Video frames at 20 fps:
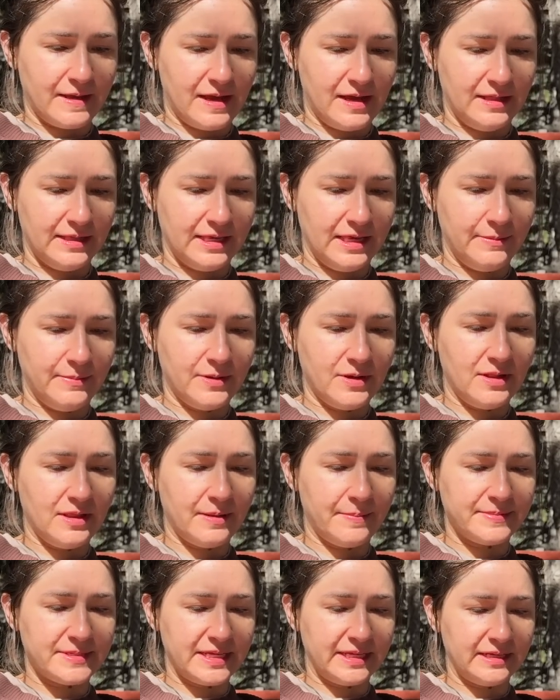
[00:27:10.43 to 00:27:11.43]
I'll keep you
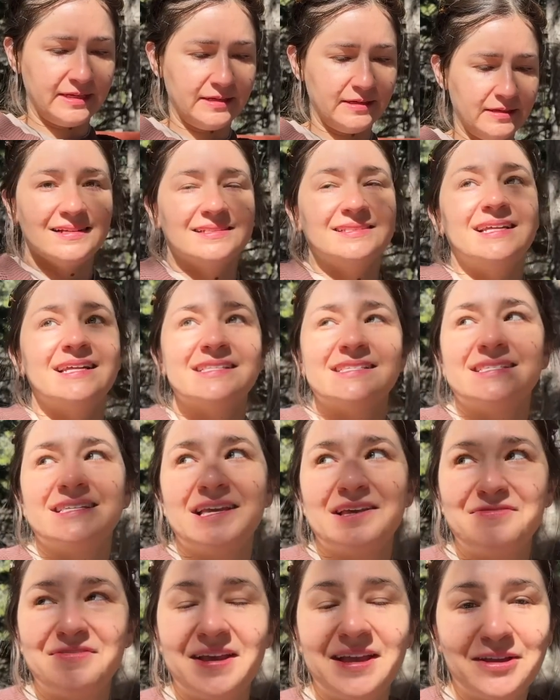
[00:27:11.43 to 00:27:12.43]
all updated. Let's
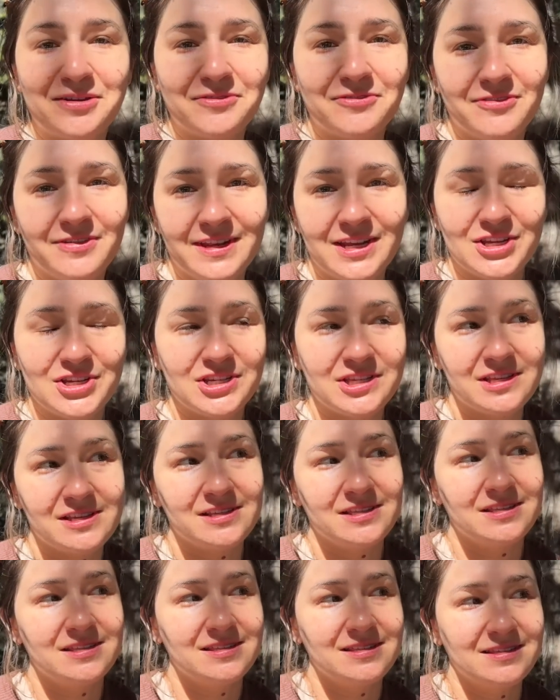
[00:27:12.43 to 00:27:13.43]
see if I can finish
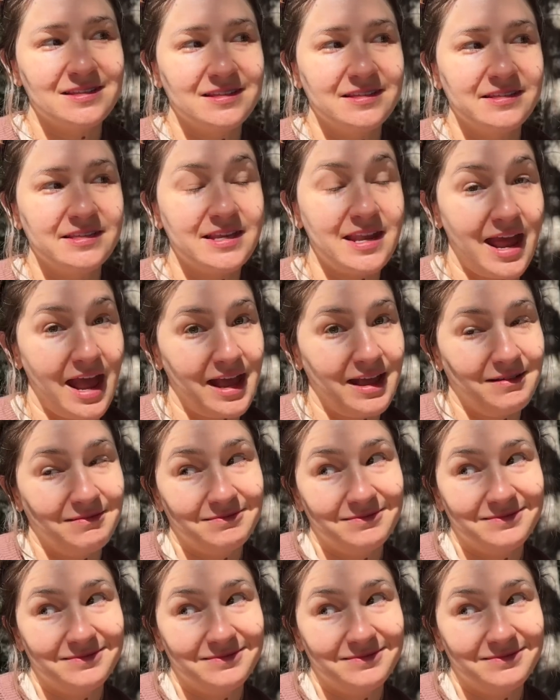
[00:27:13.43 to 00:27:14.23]
this today.